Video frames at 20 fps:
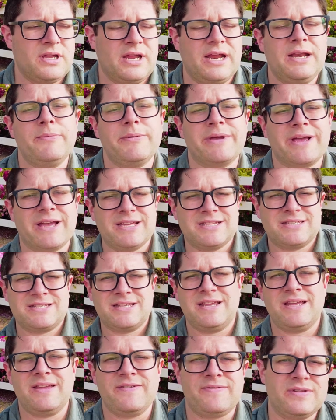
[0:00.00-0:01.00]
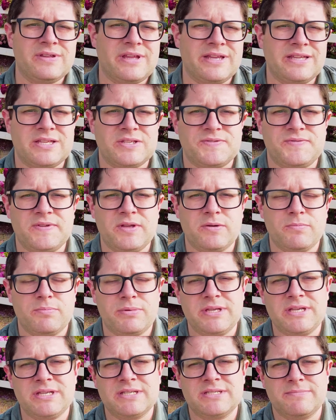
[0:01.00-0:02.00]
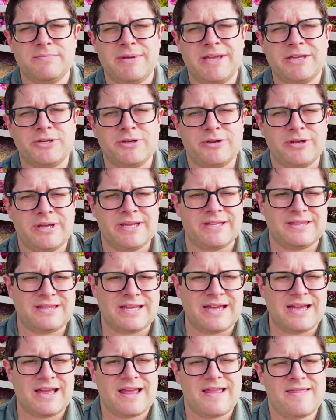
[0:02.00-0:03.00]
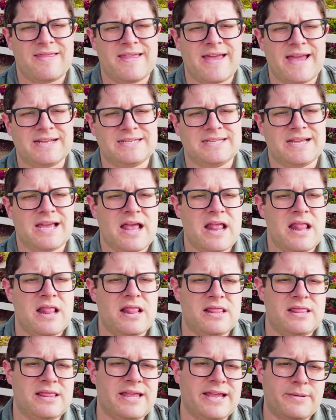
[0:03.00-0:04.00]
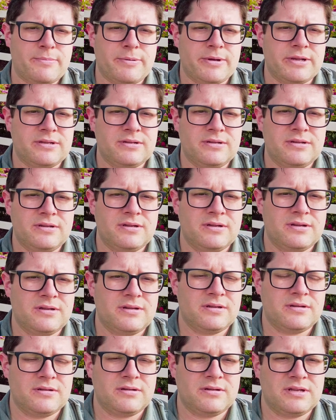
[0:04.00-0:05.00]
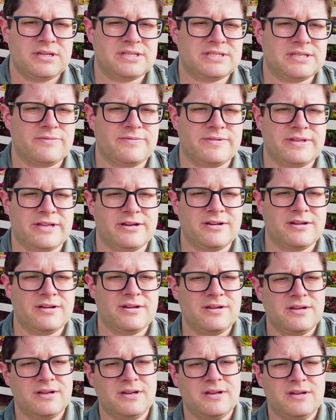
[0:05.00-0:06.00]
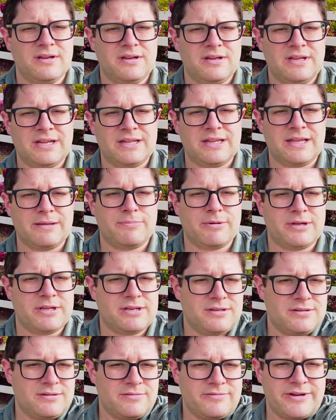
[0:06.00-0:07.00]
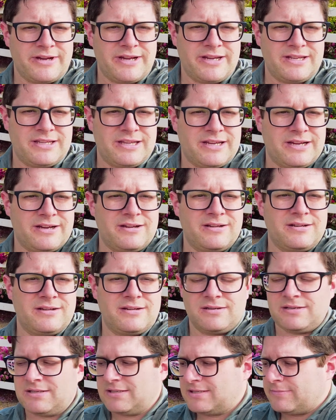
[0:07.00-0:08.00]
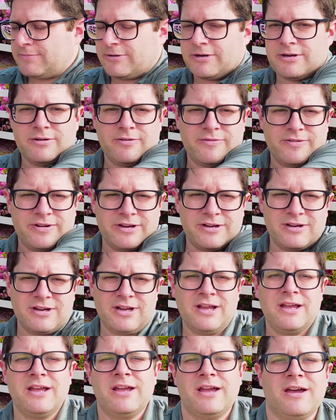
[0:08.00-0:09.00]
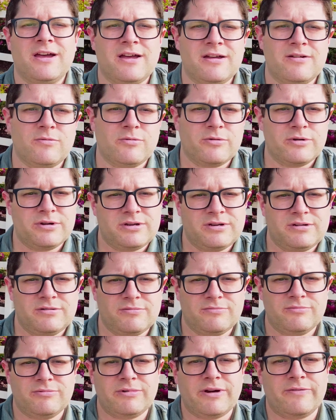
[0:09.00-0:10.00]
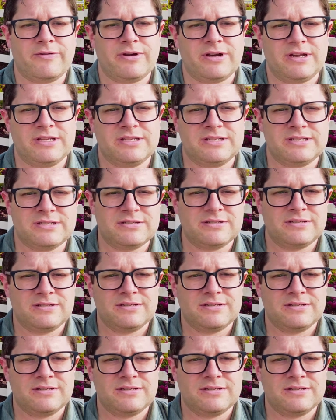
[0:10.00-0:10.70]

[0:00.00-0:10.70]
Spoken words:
Anyway, guys, if you like this video, please make sure you hit that like button. Is it over there? That like button right there, somewhere over here, or wherever it is.